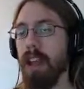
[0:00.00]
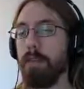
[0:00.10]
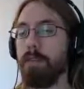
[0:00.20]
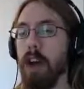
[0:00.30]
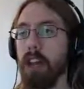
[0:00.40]
I
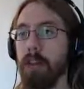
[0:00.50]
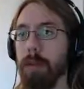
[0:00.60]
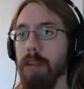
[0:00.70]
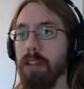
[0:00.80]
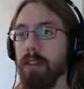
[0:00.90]
didn't fuck it as
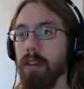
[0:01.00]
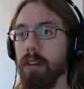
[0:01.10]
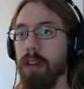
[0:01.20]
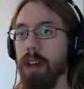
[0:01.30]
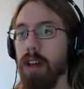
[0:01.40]
bad, so
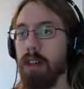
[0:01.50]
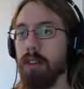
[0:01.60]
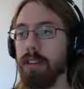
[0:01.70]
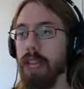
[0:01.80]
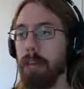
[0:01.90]
I'll
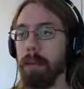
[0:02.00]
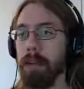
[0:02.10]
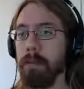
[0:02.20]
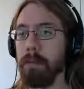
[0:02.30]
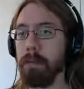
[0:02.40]
keep it.